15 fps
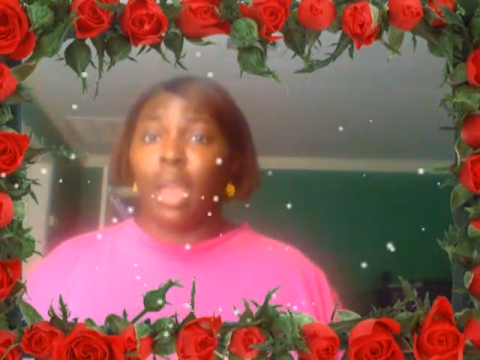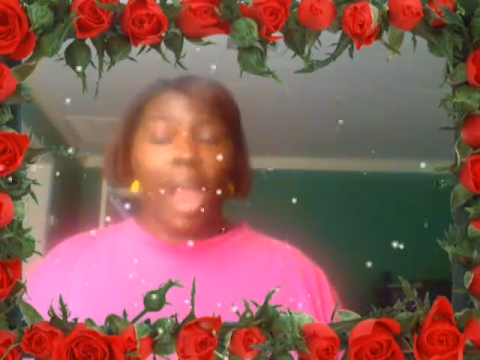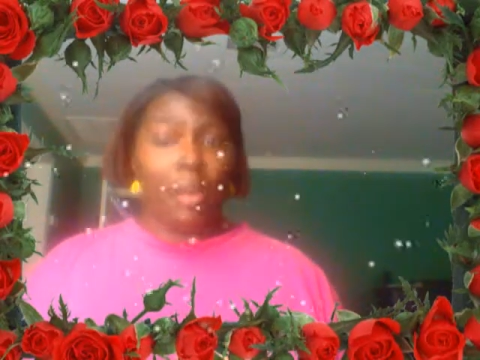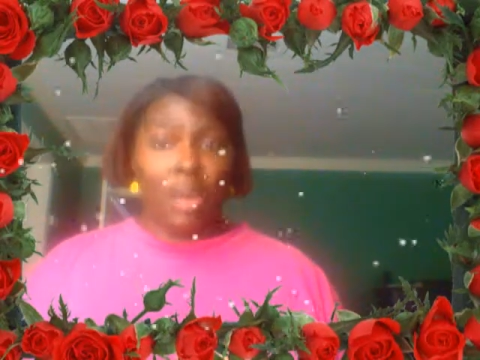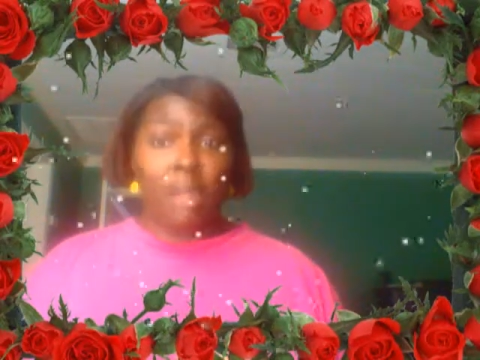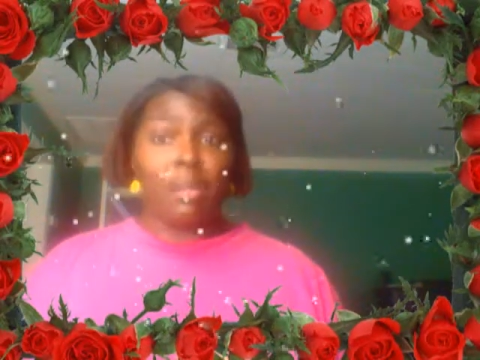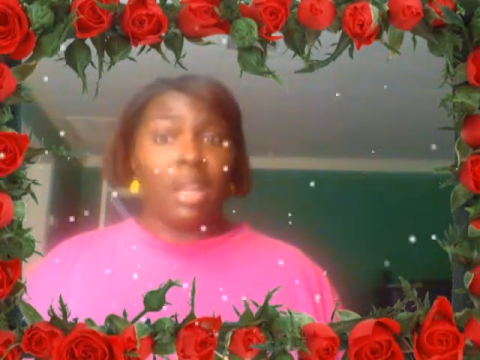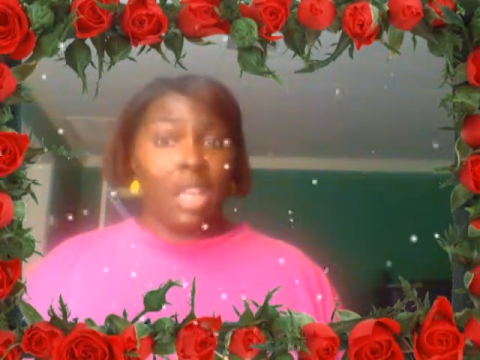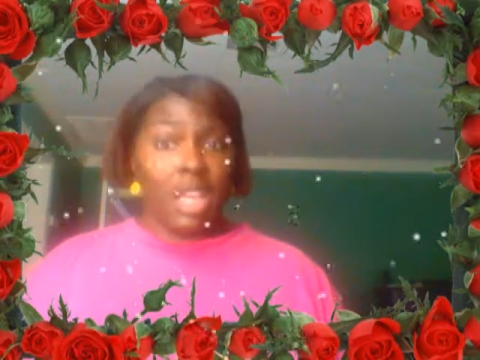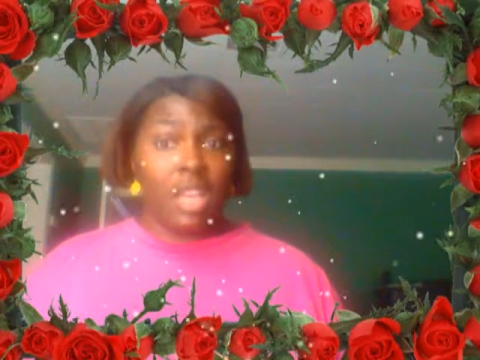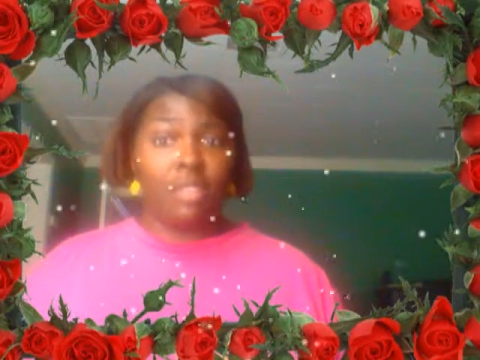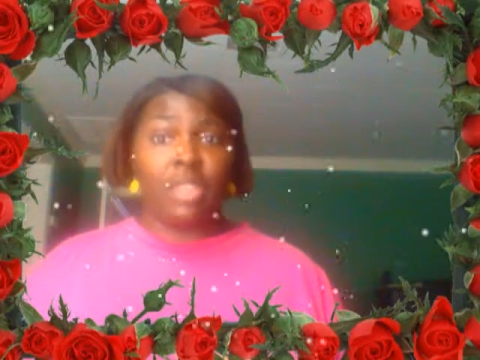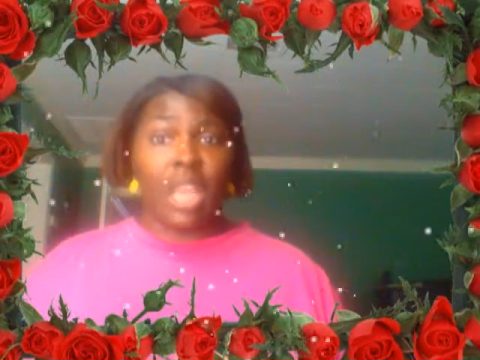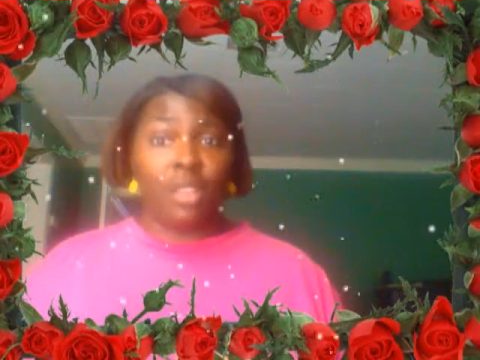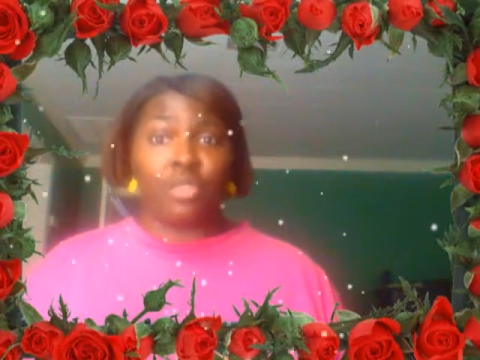I really
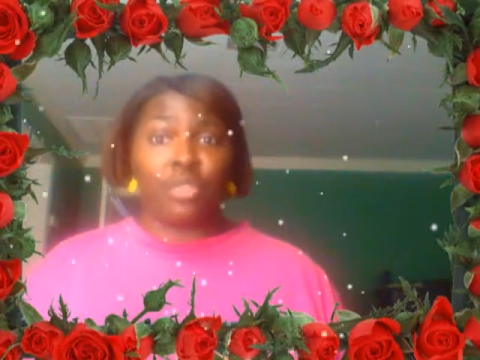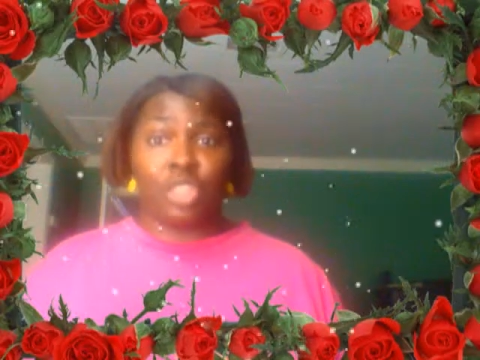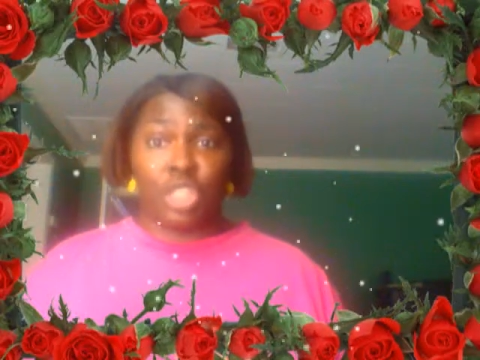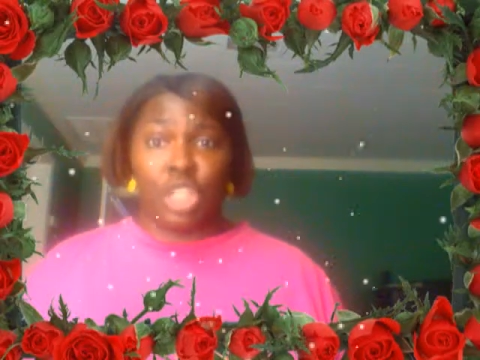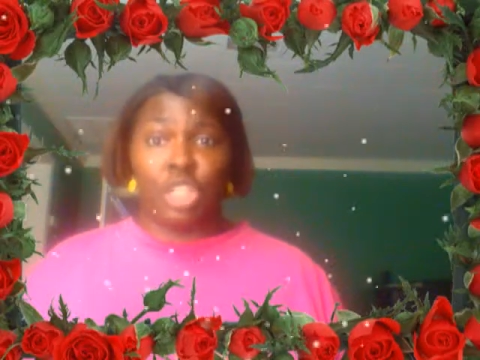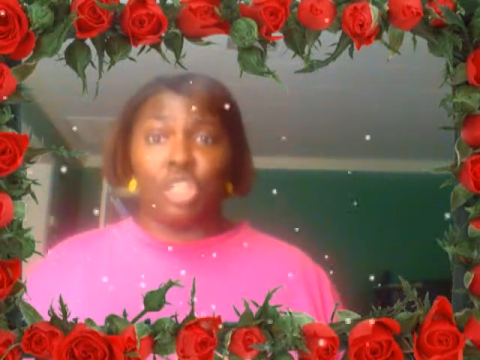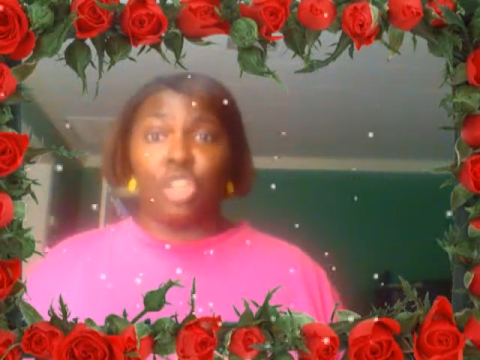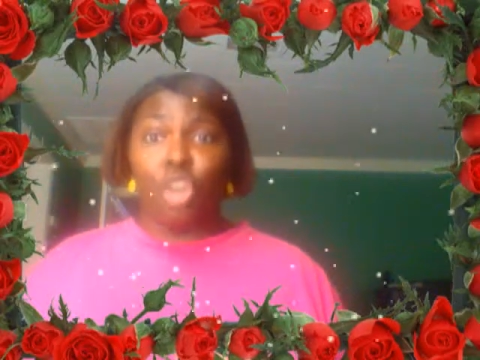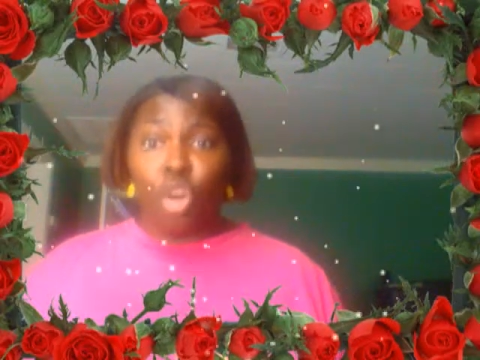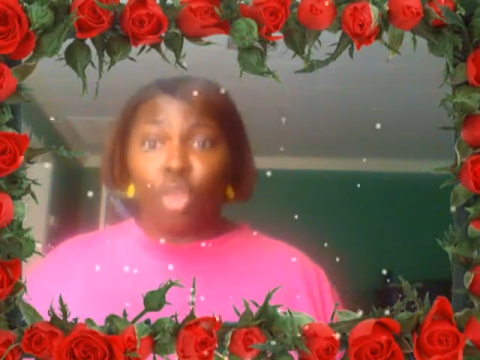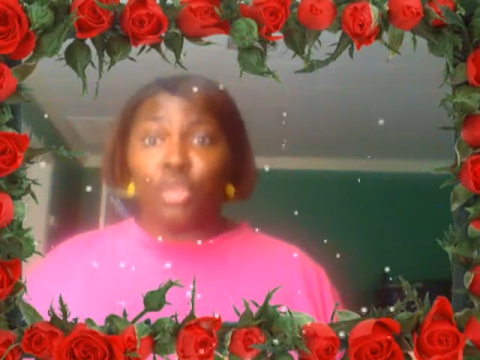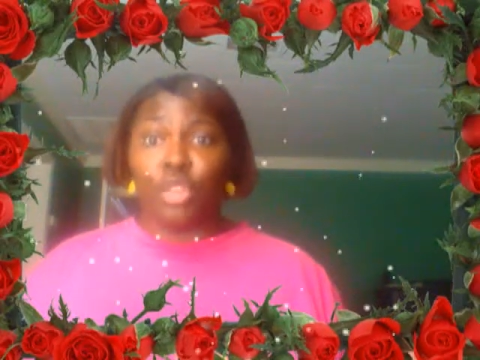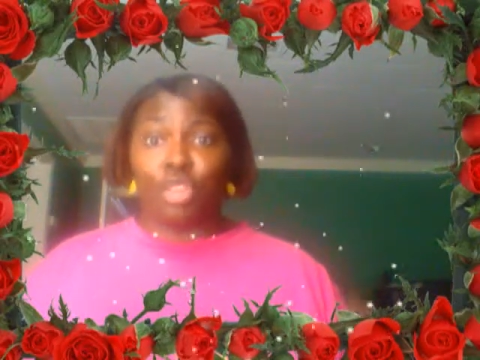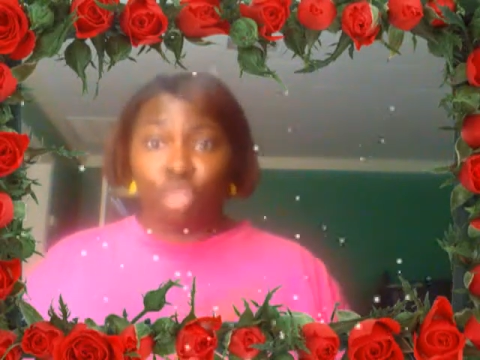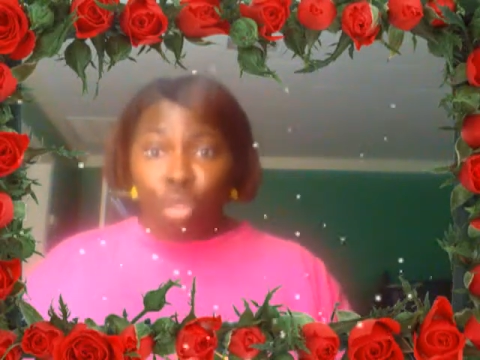believe that if she
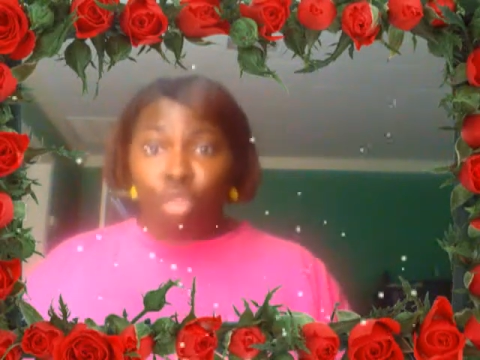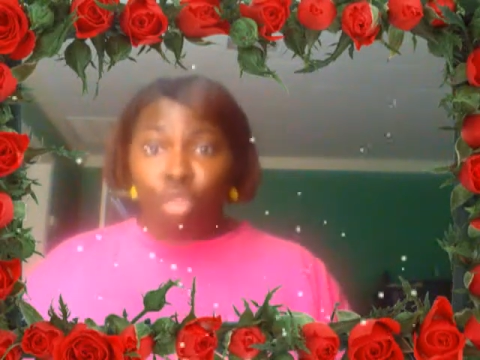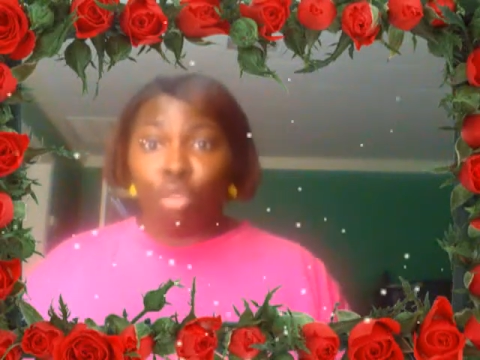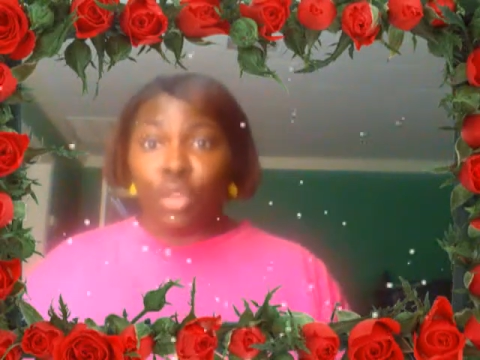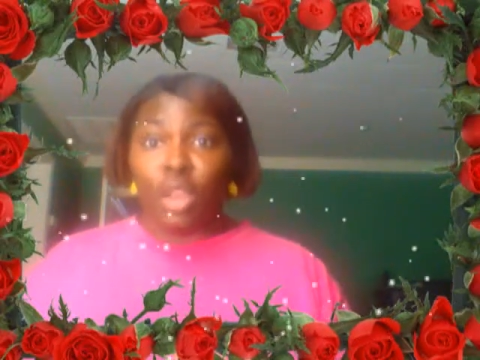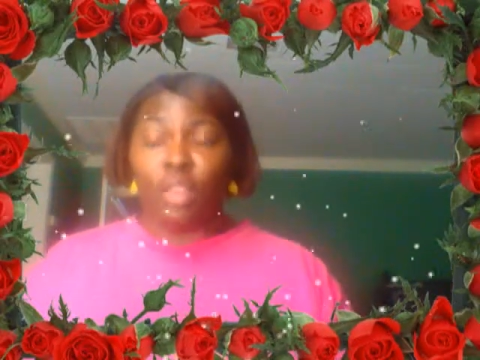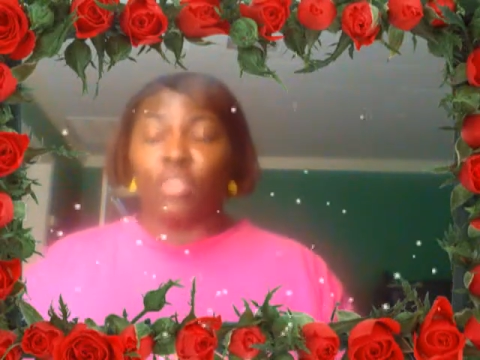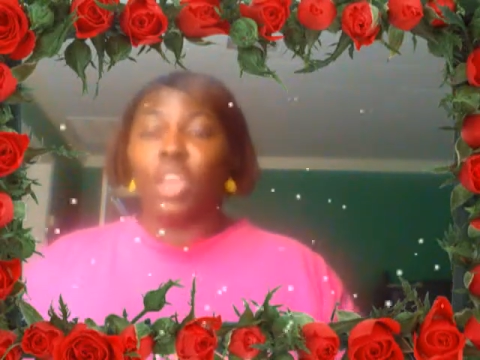knew the truth,